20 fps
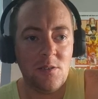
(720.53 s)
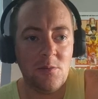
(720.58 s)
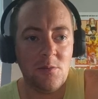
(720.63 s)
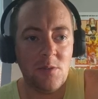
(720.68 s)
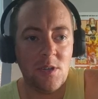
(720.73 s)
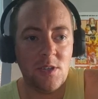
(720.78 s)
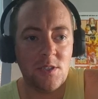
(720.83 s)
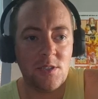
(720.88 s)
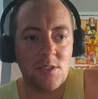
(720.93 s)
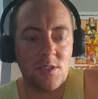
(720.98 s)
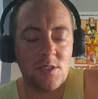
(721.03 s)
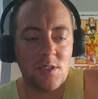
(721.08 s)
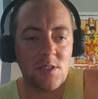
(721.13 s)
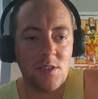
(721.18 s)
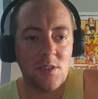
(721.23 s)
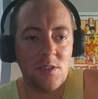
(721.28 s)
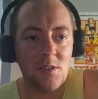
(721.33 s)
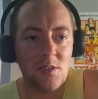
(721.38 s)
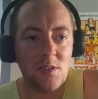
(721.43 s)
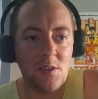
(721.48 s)
was
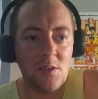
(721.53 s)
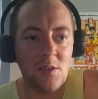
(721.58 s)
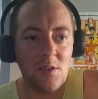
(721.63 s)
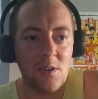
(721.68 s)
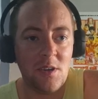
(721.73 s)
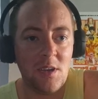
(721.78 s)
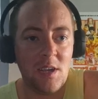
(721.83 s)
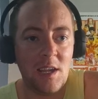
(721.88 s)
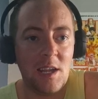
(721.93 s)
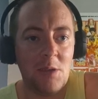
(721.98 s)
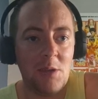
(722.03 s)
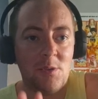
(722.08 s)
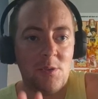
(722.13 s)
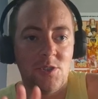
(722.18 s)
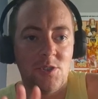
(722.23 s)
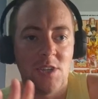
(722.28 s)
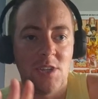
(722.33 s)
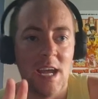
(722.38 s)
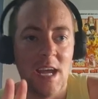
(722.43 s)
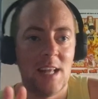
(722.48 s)
he would
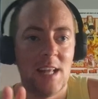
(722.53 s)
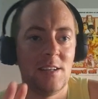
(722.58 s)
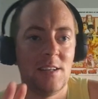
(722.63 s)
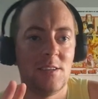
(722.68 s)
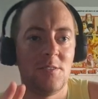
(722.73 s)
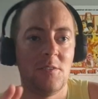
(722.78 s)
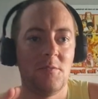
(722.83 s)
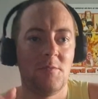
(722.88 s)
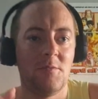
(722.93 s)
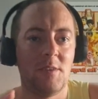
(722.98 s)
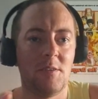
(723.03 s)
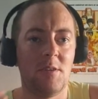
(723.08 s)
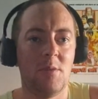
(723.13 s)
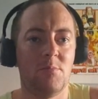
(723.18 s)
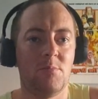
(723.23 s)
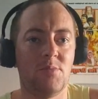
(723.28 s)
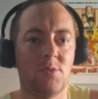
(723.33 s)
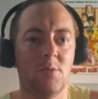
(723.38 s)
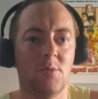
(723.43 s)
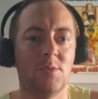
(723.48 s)
just end very
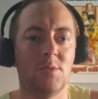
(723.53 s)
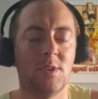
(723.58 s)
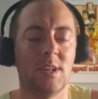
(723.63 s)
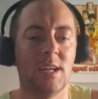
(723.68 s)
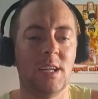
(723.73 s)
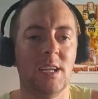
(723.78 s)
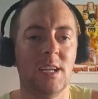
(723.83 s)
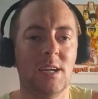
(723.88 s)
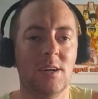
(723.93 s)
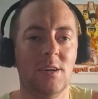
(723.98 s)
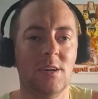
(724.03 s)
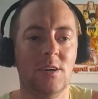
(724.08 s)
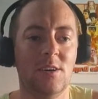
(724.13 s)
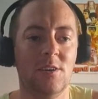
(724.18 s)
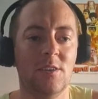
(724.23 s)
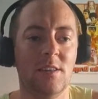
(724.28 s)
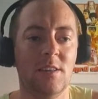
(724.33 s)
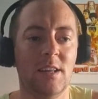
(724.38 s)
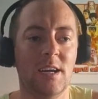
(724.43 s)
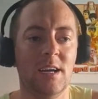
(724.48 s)
abruptly
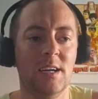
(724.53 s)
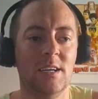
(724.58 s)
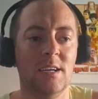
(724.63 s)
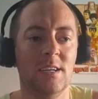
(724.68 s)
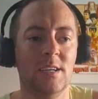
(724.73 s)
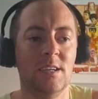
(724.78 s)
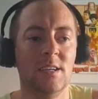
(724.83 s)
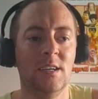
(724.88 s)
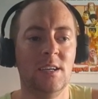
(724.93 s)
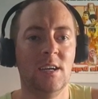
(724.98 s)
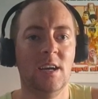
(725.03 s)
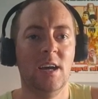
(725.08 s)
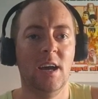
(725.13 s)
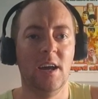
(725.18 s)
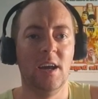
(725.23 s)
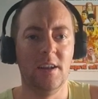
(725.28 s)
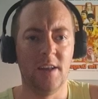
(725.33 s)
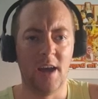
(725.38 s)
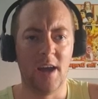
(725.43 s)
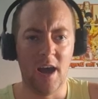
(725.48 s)
on that,
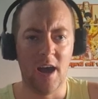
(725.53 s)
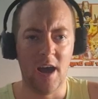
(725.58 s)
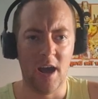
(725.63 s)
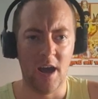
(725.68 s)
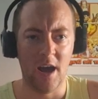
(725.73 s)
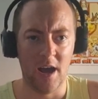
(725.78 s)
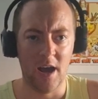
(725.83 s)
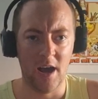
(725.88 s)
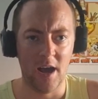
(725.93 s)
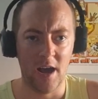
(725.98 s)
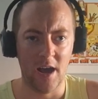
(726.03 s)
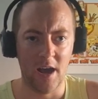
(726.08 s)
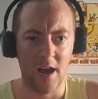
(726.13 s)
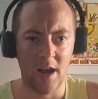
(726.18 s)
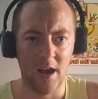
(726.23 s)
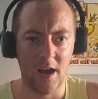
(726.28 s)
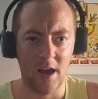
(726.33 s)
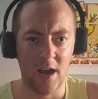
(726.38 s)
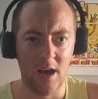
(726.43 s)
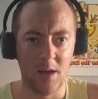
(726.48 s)
and
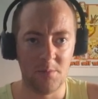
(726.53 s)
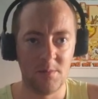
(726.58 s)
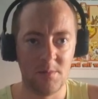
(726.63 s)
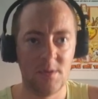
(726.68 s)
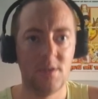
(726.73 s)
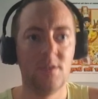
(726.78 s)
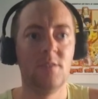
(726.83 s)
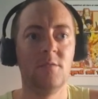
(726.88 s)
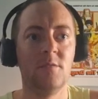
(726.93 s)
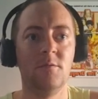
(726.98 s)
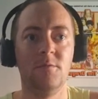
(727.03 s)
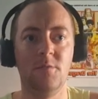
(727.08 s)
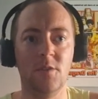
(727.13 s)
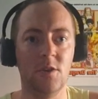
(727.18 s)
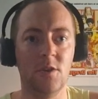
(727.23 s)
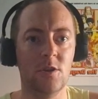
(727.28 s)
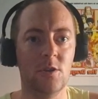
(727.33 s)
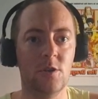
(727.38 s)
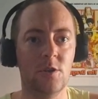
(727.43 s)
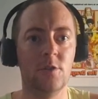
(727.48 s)
I'm
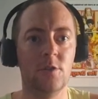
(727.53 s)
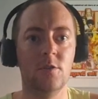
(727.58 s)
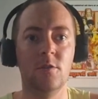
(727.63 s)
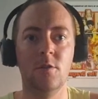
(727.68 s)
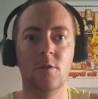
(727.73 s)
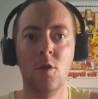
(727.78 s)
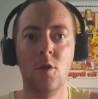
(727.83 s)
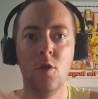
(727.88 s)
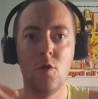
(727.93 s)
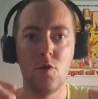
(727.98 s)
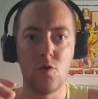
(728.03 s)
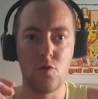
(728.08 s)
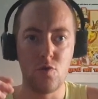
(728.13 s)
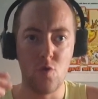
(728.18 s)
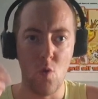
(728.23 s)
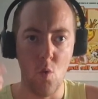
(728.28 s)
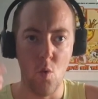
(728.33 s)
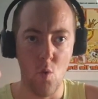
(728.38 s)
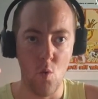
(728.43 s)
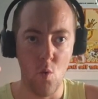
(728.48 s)
feeling,
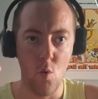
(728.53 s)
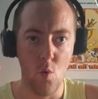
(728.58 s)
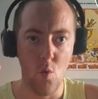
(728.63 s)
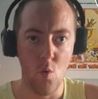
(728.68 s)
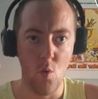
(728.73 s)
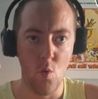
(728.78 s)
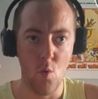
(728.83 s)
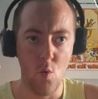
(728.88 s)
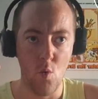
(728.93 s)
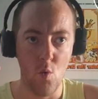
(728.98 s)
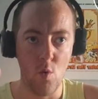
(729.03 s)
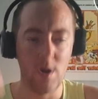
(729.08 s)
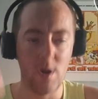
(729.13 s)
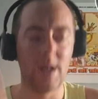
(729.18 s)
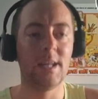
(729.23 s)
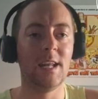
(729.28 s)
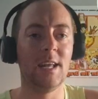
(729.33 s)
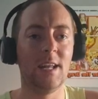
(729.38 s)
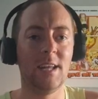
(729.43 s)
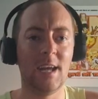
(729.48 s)

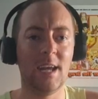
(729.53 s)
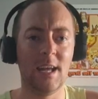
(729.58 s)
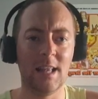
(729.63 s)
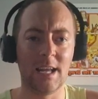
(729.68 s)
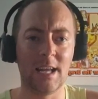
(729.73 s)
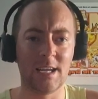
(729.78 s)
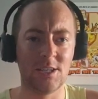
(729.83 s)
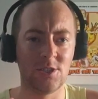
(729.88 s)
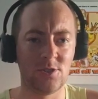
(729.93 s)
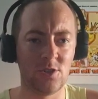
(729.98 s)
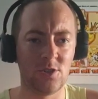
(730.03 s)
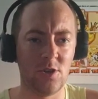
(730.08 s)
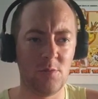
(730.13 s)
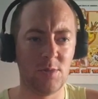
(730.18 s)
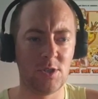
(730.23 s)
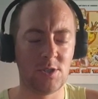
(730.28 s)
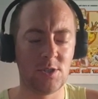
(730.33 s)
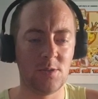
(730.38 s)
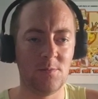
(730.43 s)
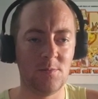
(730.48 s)
and then he'd hit like a sub
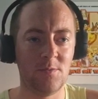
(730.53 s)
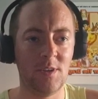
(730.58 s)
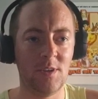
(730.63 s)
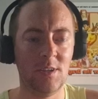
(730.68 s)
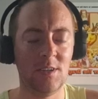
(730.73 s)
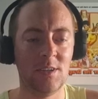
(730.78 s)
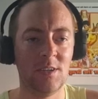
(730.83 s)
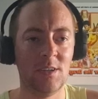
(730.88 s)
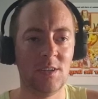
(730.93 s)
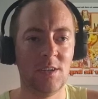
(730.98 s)
or something,